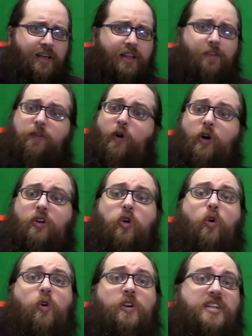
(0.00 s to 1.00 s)
The four
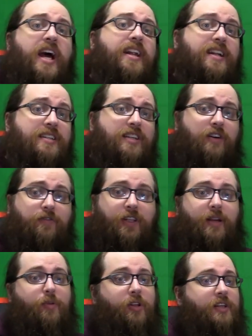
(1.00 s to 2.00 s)
core tenets of
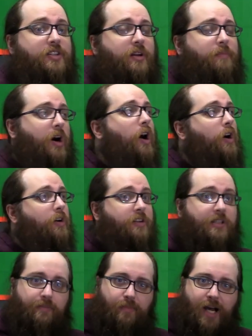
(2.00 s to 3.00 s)
liberalism are
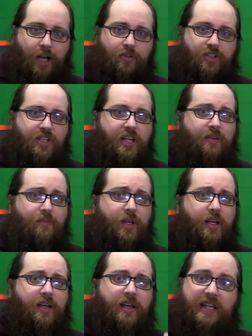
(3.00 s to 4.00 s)
democracy,
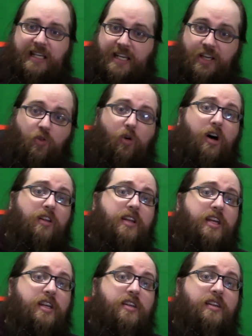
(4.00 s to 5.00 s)

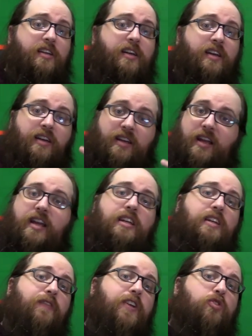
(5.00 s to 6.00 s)
equality,
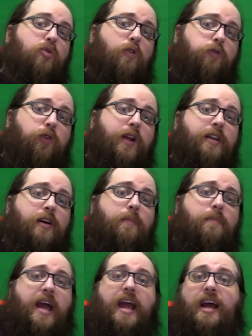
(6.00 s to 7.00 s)
individual
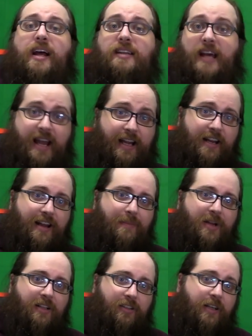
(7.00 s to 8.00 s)
freedom, and
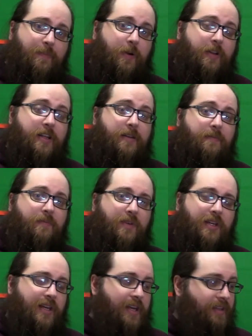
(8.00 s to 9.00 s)
economic liberty.
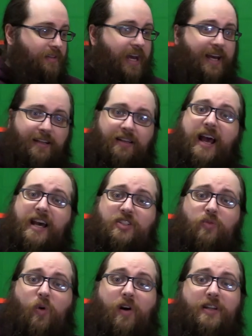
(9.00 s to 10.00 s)
That
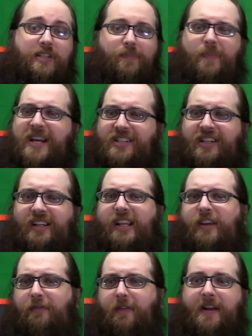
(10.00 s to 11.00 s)
last one is basically
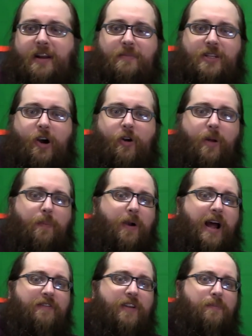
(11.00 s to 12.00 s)
the freedom to own a
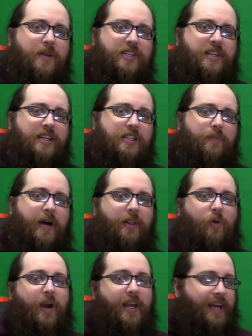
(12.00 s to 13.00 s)
private business, by
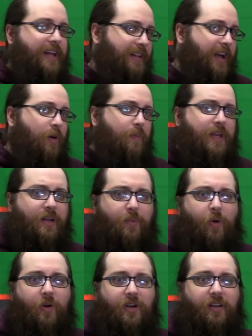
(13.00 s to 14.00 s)
the way. That'll be
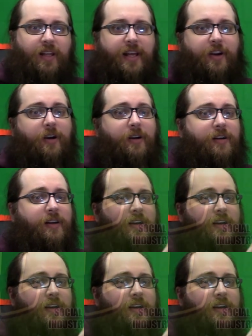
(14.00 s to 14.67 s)
important later.